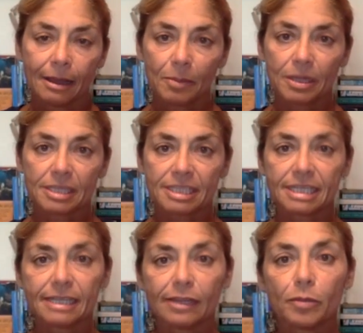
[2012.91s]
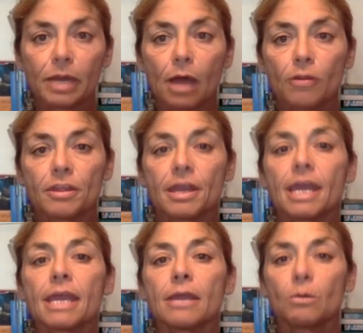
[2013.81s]
But see a little bit how they
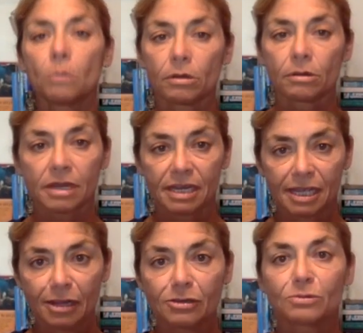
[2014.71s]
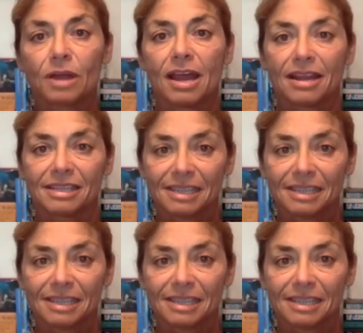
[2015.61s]
work and interact,